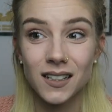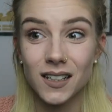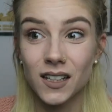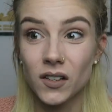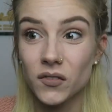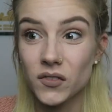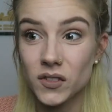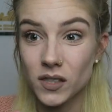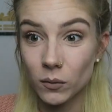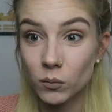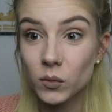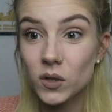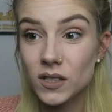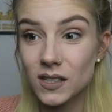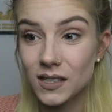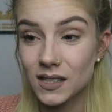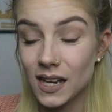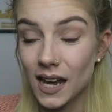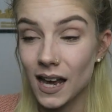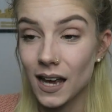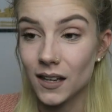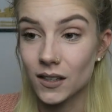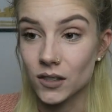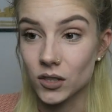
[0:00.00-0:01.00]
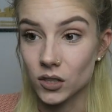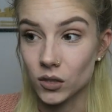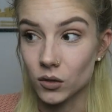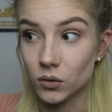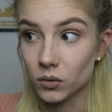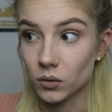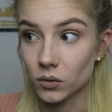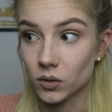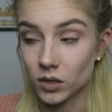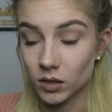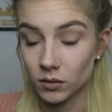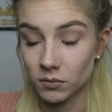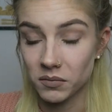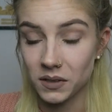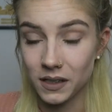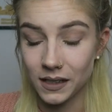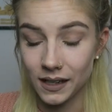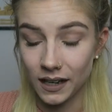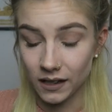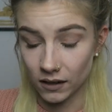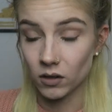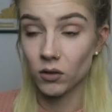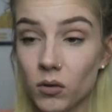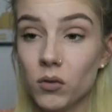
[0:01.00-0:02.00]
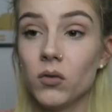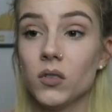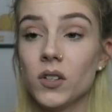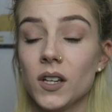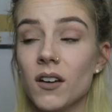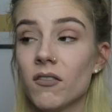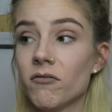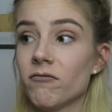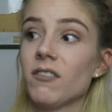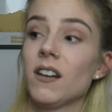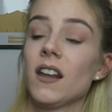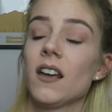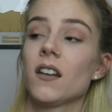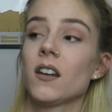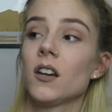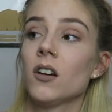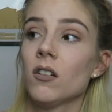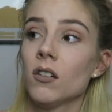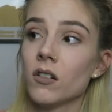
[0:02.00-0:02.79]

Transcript: If someone scares you, you can be like, "Åh jävlar i